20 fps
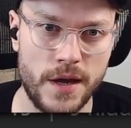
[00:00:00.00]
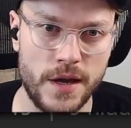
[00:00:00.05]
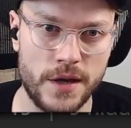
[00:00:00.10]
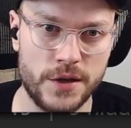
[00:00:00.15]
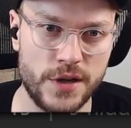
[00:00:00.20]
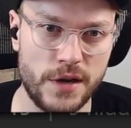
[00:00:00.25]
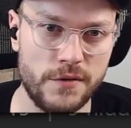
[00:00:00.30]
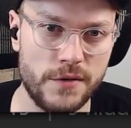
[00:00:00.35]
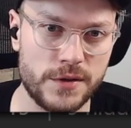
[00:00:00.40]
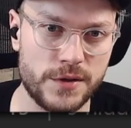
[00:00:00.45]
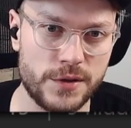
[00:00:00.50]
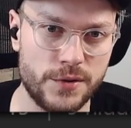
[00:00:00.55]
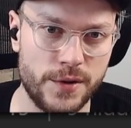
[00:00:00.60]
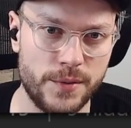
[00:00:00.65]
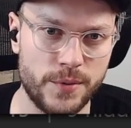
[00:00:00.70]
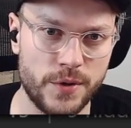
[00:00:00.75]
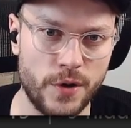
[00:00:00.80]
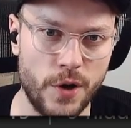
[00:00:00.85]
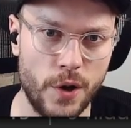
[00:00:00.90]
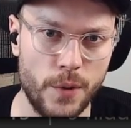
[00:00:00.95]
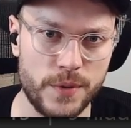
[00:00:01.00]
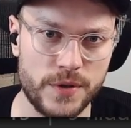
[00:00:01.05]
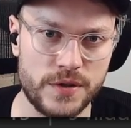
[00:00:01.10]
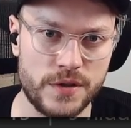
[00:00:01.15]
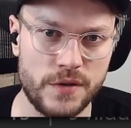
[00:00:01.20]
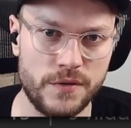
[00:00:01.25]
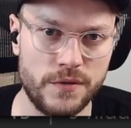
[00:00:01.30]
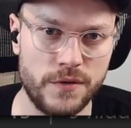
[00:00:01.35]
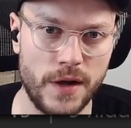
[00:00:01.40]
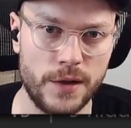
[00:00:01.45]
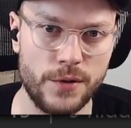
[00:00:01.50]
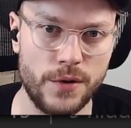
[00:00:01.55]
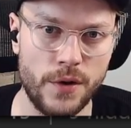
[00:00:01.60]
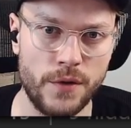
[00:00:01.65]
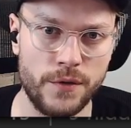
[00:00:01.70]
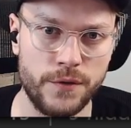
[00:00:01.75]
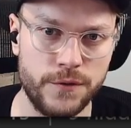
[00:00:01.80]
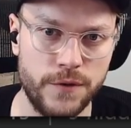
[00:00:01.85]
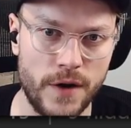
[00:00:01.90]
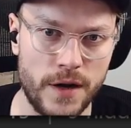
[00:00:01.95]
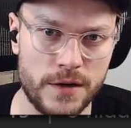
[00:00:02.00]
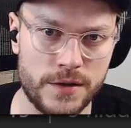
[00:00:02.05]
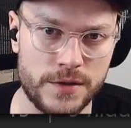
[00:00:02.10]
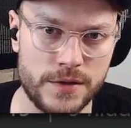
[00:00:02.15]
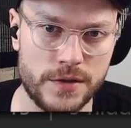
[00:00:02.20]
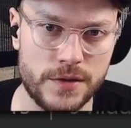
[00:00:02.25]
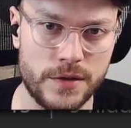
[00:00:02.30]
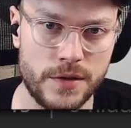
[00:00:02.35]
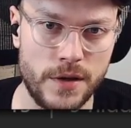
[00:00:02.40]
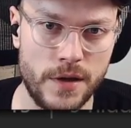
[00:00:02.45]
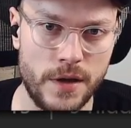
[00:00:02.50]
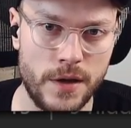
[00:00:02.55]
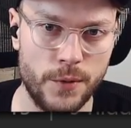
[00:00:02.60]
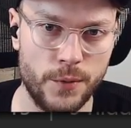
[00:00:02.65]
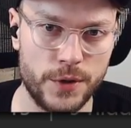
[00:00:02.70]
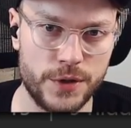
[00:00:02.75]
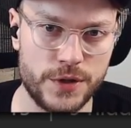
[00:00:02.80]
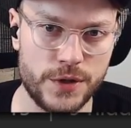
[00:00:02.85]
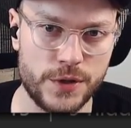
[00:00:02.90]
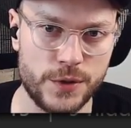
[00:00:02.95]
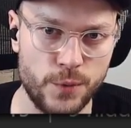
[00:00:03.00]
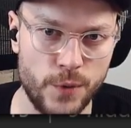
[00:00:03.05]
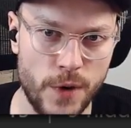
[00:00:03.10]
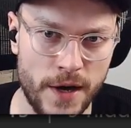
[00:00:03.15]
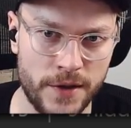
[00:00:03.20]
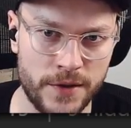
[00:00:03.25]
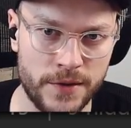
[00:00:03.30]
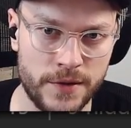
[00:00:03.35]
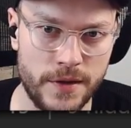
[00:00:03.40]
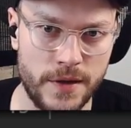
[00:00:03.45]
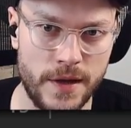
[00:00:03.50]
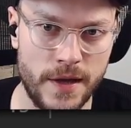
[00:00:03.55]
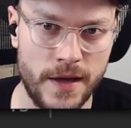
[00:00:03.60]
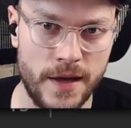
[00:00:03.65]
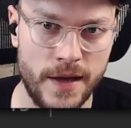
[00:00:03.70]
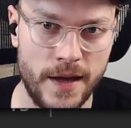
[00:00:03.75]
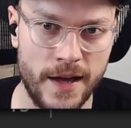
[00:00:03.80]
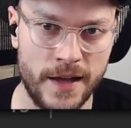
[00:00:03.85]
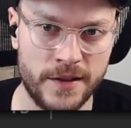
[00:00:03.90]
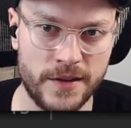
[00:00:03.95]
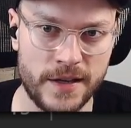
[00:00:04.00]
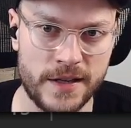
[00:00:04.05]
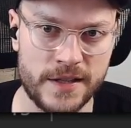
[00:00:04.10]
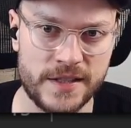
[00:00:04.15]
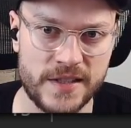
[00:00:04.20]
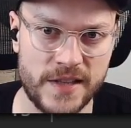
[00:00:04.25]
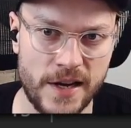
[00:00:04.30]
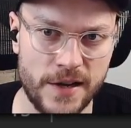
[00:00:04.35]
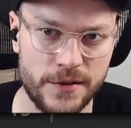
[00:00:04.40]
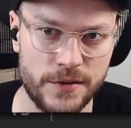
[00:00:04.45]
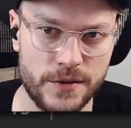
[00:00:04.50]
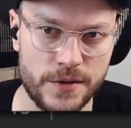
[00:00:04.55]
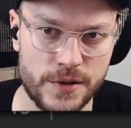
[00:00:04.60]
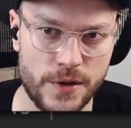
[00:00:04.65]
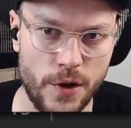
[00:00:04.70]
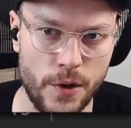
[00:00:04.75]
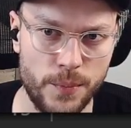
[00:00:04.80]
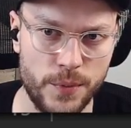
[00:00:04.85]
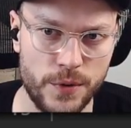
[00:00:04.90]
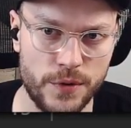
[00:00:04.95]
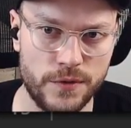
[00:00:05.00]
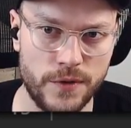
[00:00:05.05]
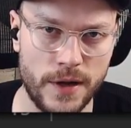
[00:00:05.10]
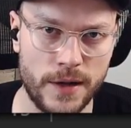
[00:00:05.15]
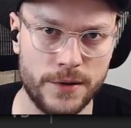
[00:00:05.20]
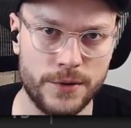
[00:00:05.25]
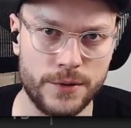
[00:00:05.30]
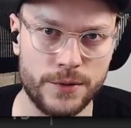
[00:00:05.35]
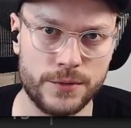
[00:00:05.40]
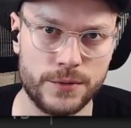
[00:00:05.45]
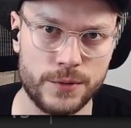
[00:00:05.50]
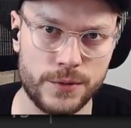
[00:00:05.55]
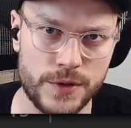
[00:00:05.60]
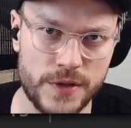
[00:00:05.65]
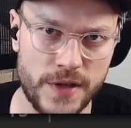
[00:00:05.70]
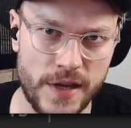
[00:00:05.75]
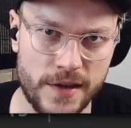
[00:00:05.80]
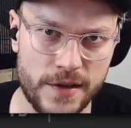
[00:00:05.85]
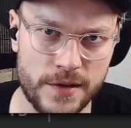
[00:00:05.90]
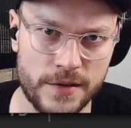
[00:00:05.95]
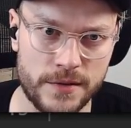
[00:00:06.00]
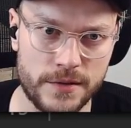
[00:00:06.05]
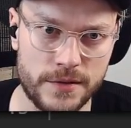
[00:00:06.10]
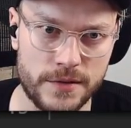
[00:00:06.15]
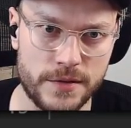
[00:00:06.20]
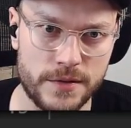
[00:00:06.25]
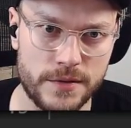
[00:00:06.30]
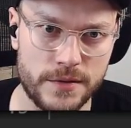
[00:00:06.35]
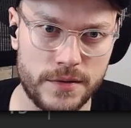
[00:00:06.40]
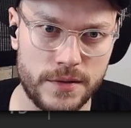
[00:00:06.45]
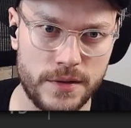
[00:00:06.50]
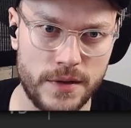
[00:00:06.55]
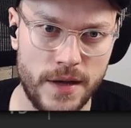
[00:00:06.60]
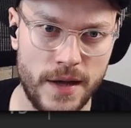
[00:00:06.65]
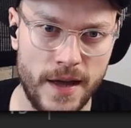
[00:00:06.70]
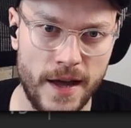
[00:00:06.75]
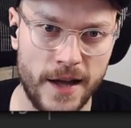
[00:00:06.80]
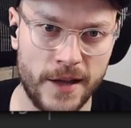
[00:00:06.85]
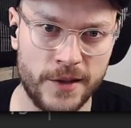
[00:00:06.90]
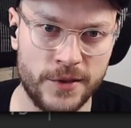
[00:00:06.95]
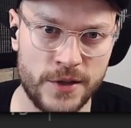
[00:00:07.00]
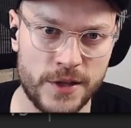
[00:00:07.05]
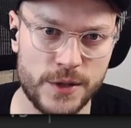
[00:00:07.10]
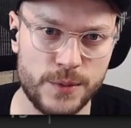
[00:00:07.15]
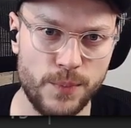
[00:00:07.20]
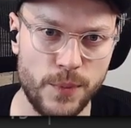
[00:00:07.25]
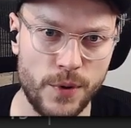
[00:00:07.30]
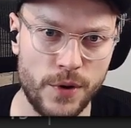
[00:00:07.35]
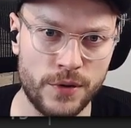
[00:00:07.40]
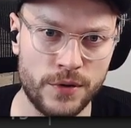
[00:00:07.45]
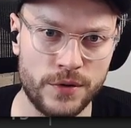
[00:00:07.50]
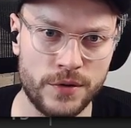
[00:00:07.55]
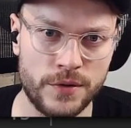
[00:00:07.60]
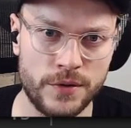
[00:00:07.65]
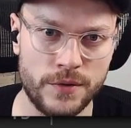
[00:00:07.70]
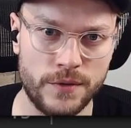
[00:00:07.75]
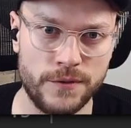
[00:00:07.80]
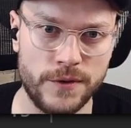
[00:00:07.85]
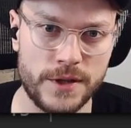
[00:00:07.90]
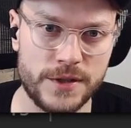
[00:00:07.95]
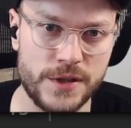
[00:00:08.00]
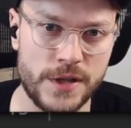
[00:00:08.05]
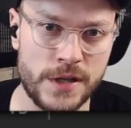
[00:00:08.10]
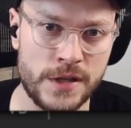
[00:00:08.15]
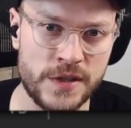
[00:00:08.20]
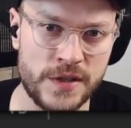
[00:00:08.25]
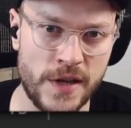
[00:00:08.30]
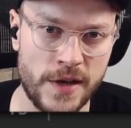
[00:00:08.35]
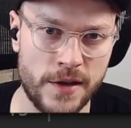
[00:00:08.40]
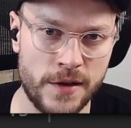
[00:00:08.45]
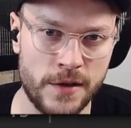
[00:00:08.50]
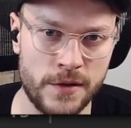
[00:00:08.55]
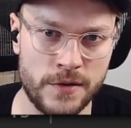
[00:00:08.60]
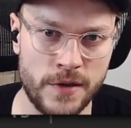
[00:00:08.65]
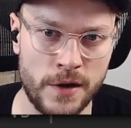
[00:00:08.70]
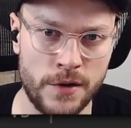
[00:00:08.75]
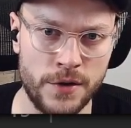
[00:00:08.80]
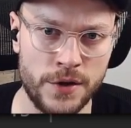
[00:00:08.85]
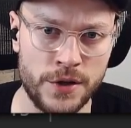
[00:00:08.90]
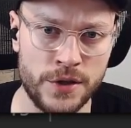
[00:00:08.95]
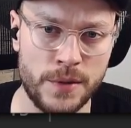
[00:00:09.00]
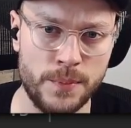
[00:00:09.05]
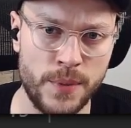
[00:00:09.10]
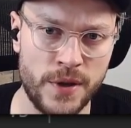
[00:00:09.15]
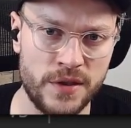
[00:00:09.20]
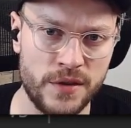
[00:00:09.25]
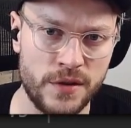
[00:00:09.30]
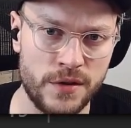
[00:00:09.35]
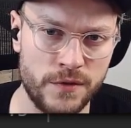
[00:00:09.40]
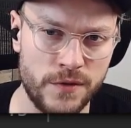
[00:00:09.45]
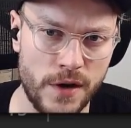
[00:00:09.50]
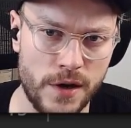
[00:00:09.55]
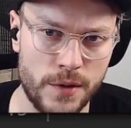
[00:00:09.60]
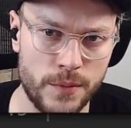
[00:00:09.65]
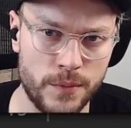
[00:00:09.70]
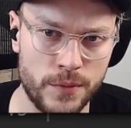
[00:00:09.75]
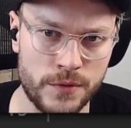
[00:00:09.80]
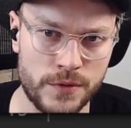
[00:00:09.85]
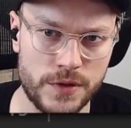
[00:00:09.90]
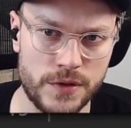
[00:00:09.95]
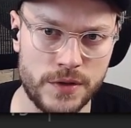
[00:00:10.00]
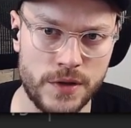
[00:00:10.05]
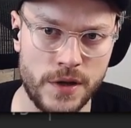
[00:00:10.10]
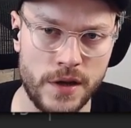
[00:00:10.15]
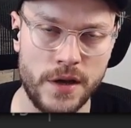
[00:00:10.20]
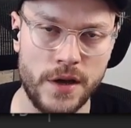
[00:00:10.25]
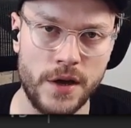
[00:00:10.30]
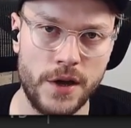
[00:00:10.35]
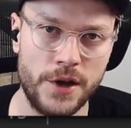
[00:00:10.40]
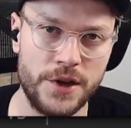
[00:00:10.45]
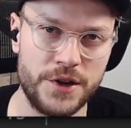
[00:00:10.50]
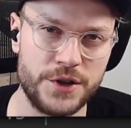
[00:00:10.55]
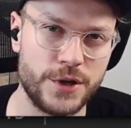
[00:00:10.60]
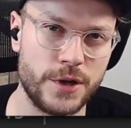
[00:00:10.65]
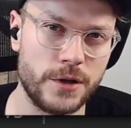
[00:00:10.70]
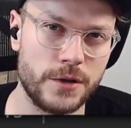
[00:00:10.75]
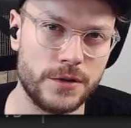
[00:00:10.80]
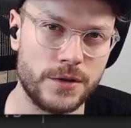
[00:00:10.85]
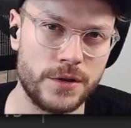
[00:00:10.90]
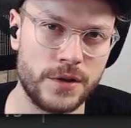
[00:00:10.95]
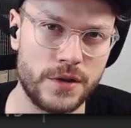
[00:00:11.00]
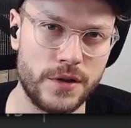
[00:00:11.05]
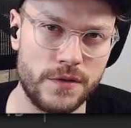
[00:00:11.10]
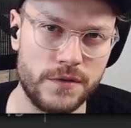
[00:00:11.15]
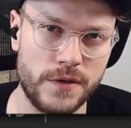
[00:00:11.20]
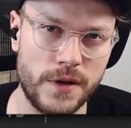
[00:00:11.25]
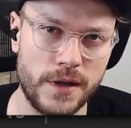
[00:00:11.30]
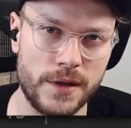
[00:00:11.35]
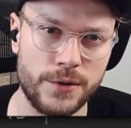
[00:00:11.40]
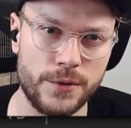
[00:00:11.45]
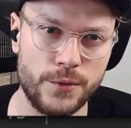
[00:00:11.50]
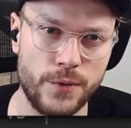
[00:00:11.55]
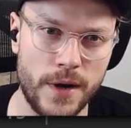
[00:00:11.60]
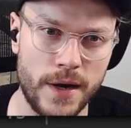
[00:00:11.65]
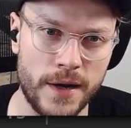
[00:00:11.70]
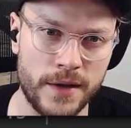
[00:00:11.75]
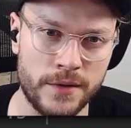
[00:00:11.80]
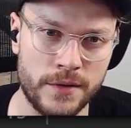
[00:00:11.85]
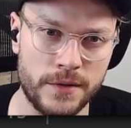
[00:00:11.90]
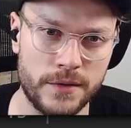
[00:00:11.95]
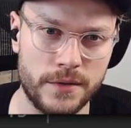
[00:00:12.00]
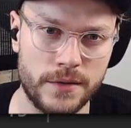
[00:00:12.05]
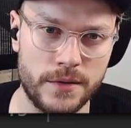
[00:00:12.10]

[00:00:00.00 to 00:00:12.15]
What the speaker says: JavaScript copies the value of first, which is 1, and assigns this copied value to second. At this point, first and second are independent variables, each holding the value 1.